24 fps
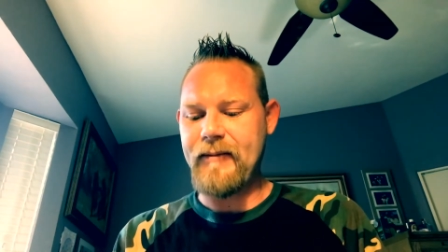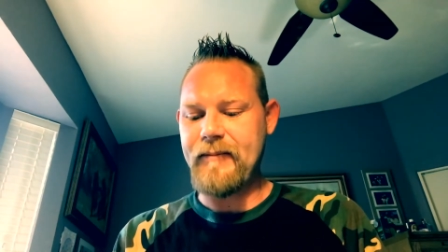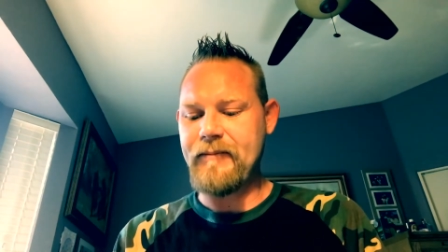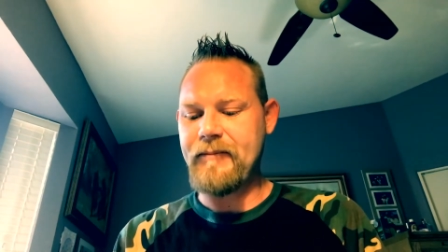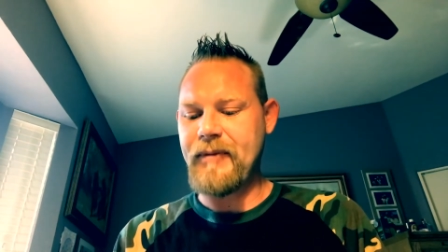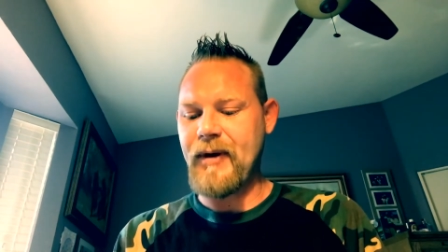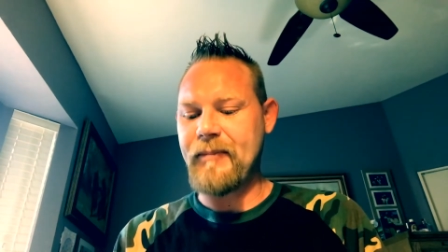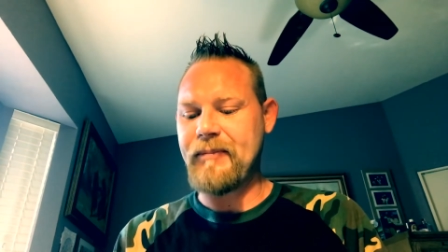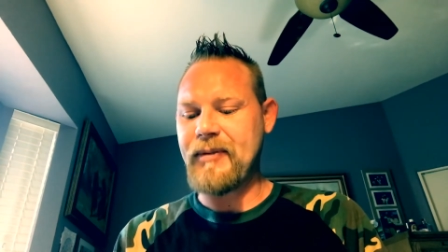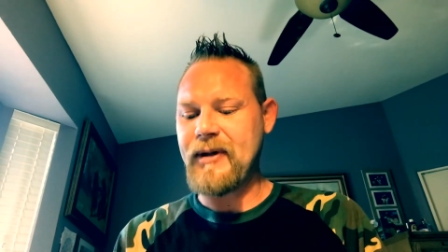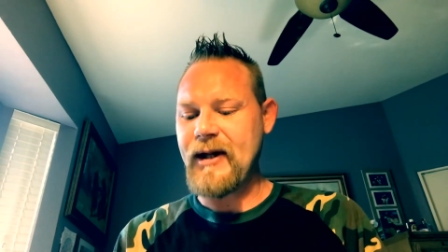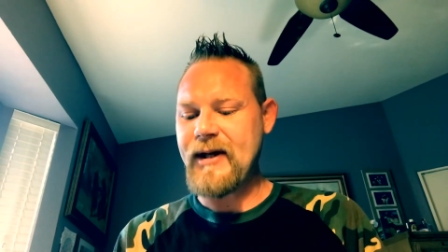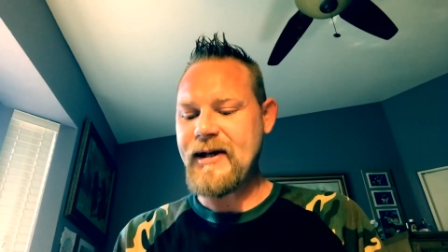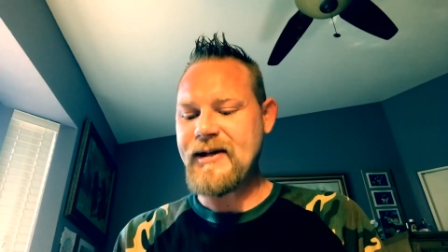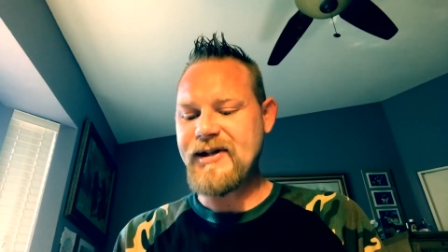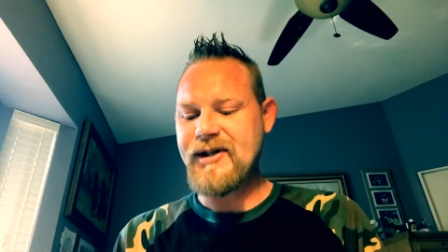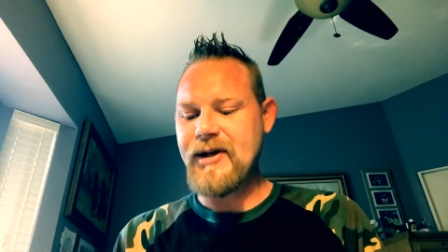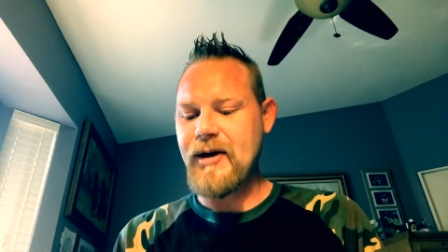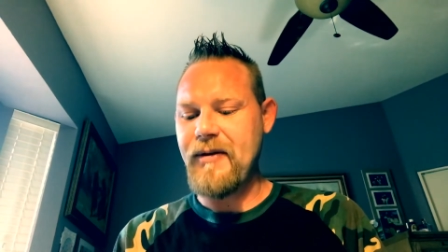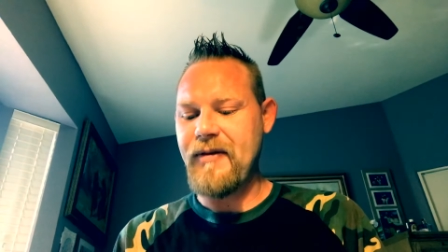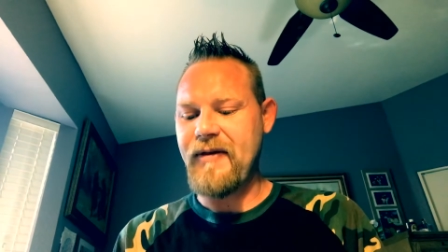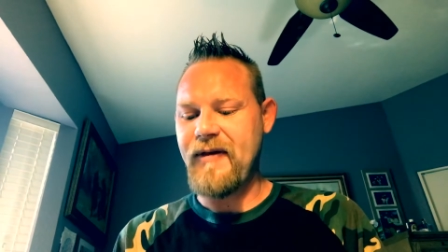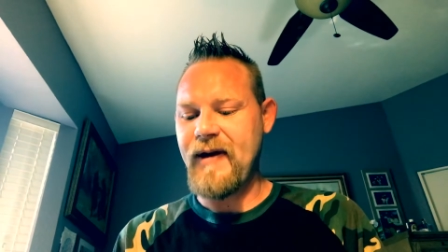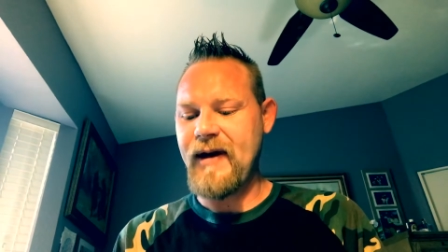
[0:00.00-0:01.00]
But please
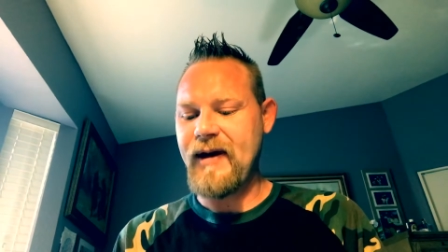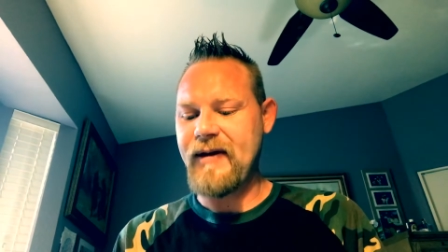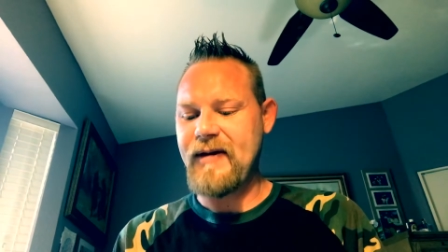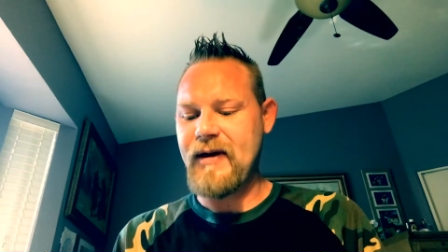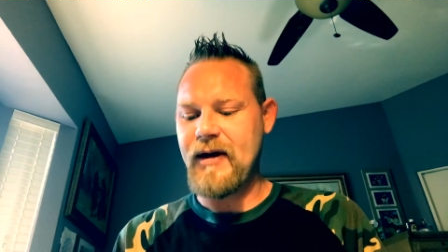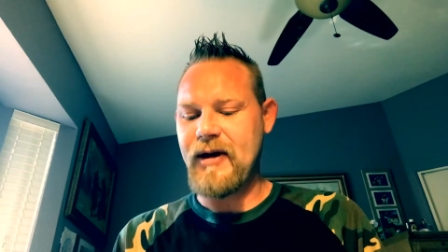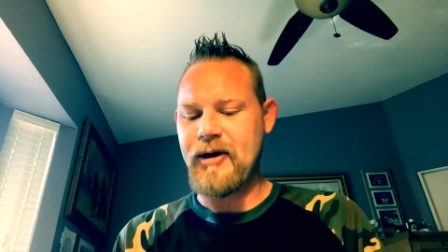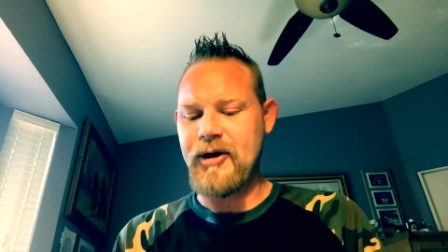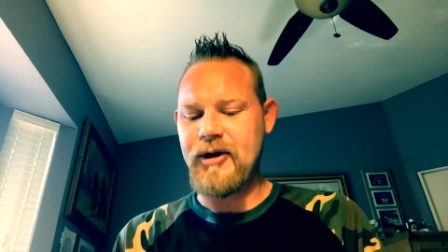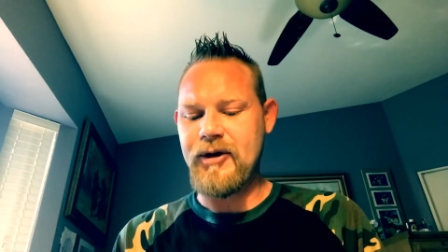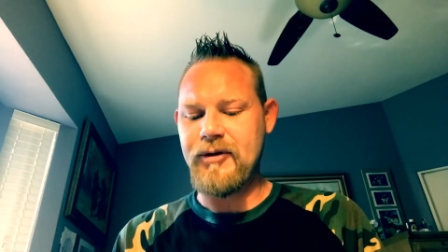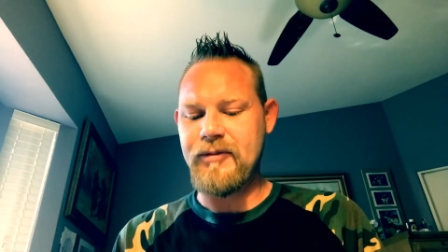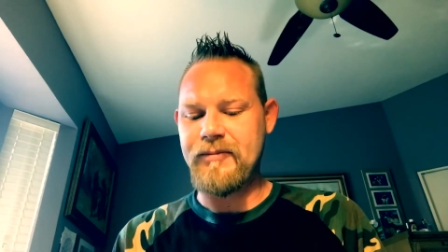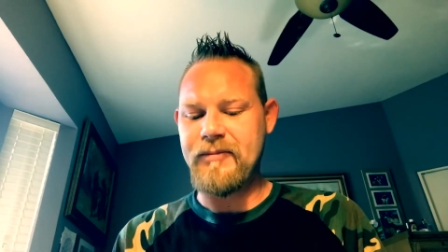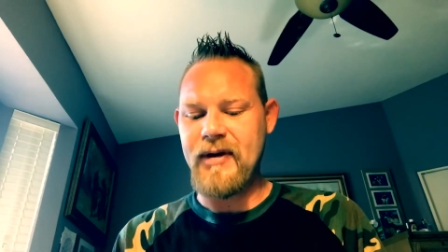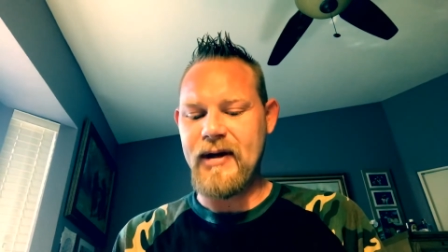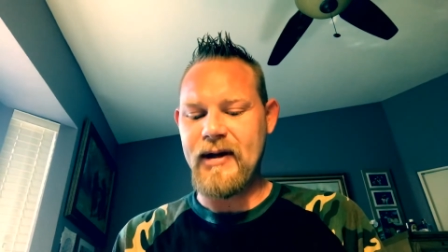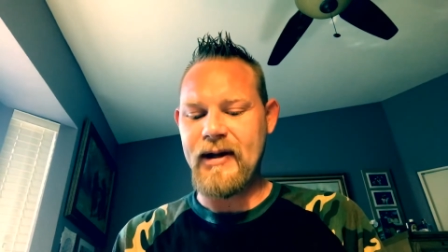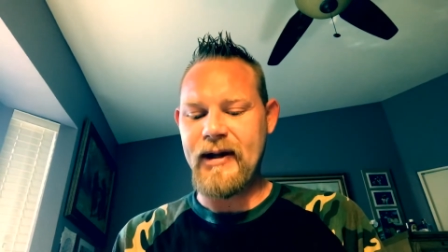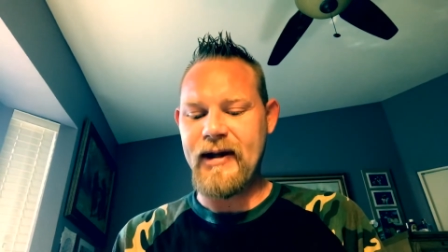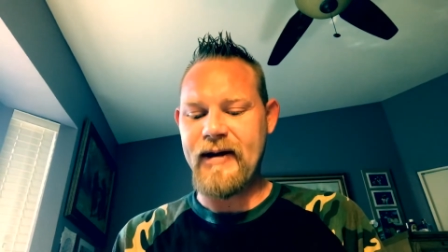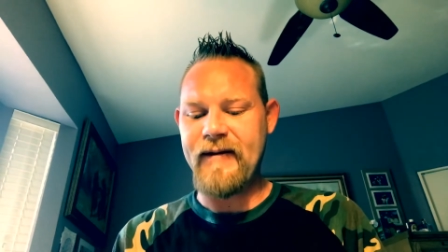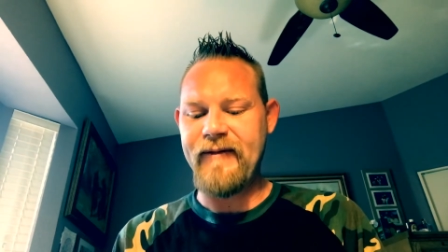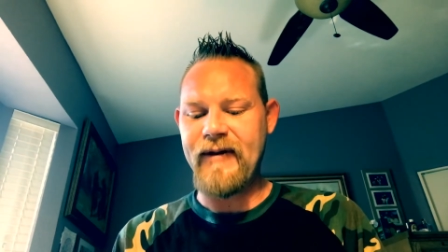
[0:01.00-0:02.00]
don't think that you'd be
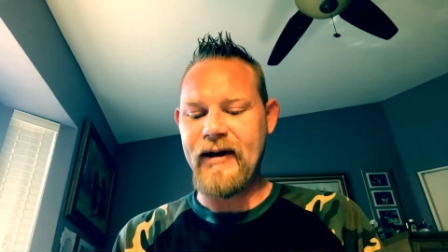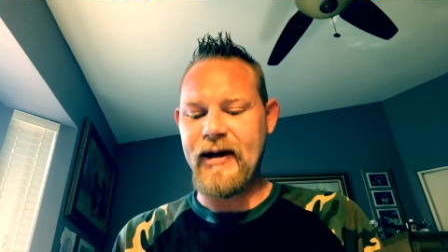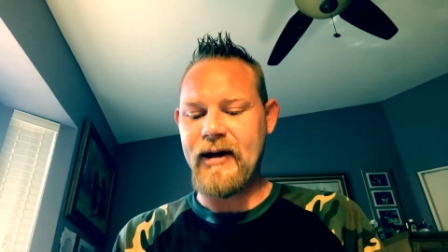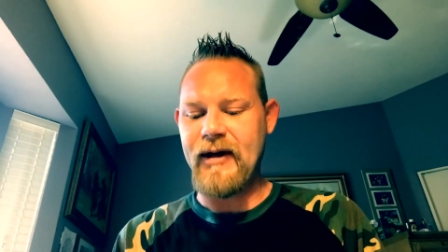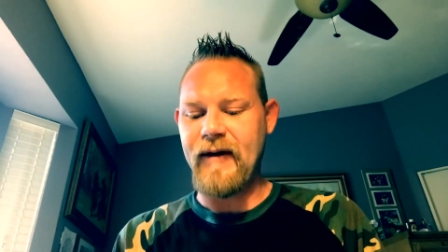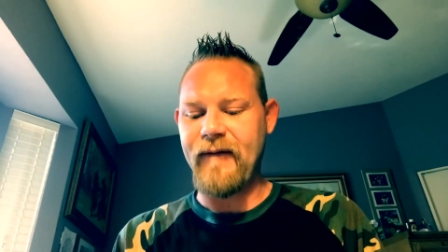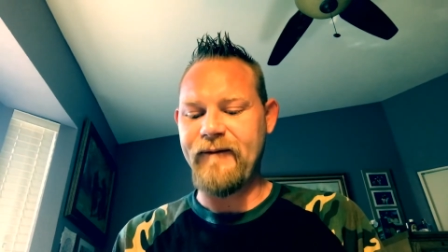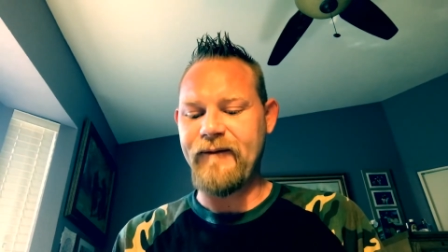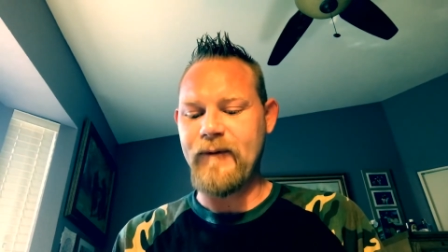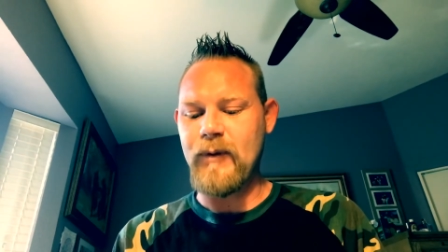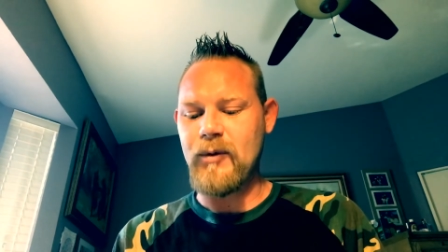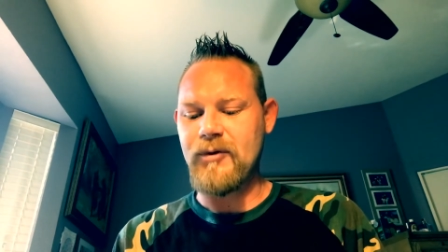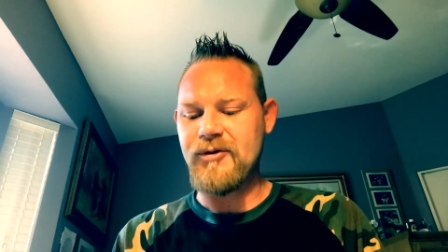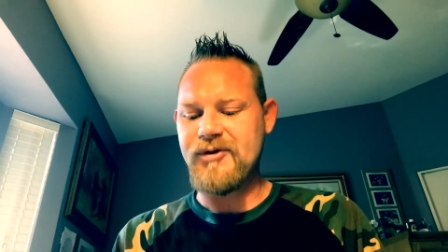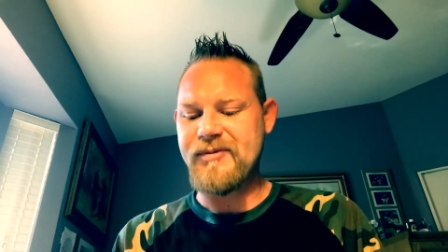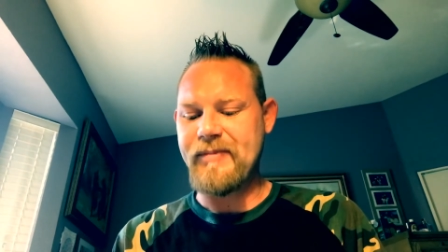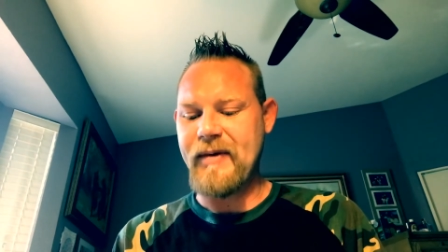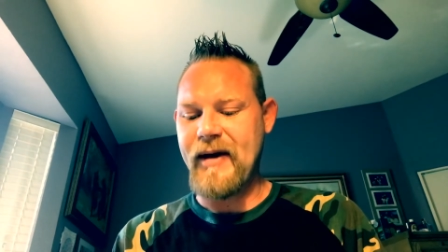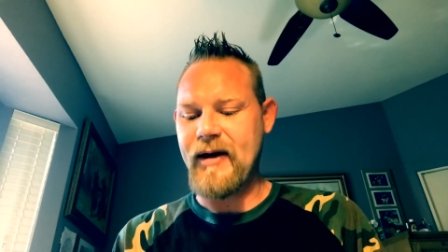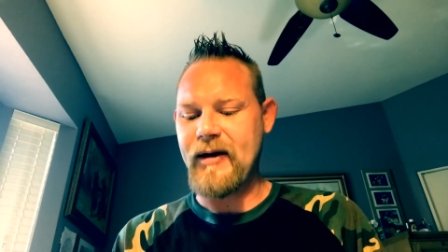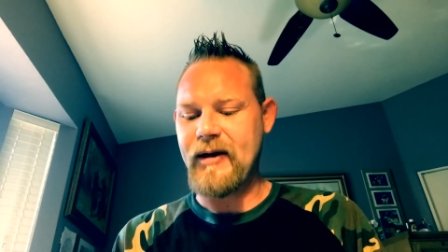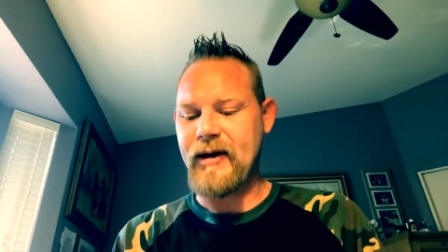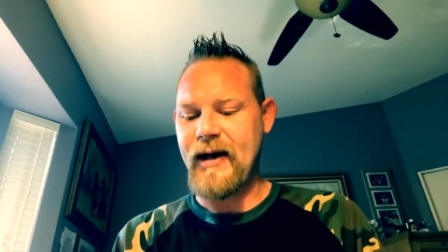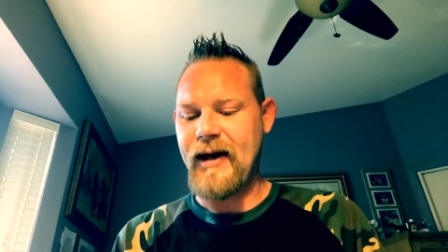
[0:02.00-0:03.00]
living in a fool's
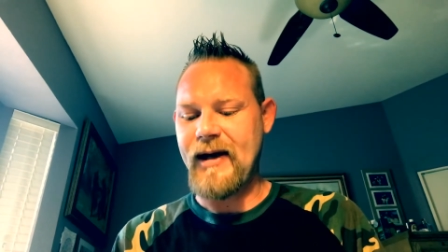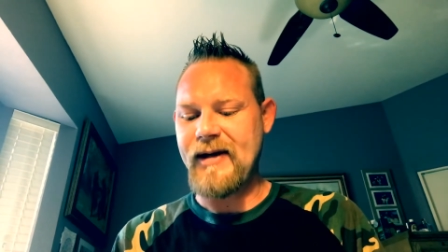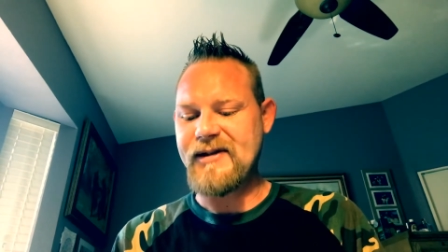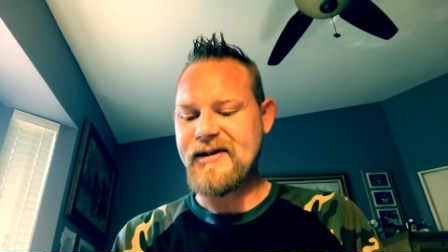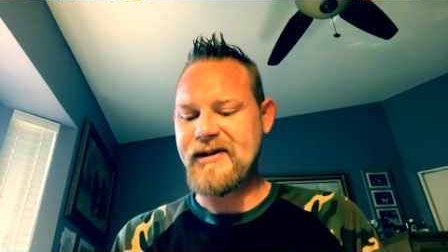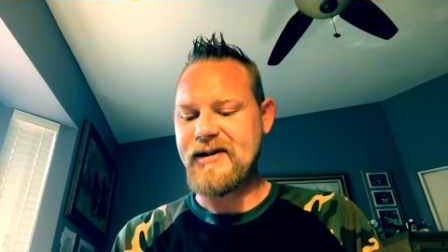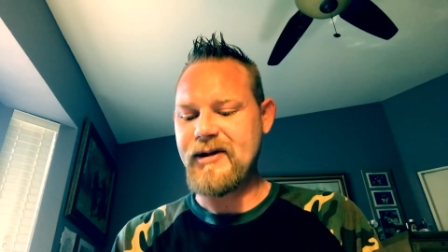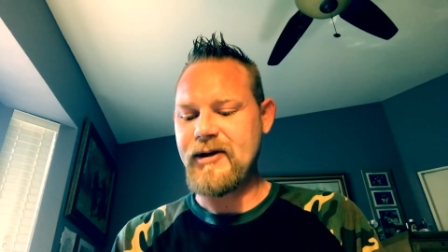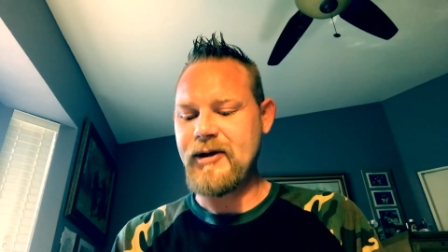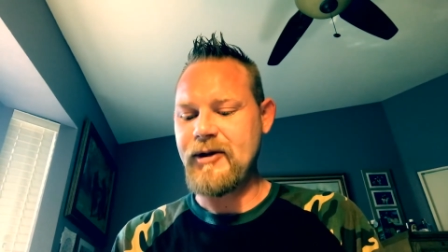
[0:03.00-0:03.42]
paradise.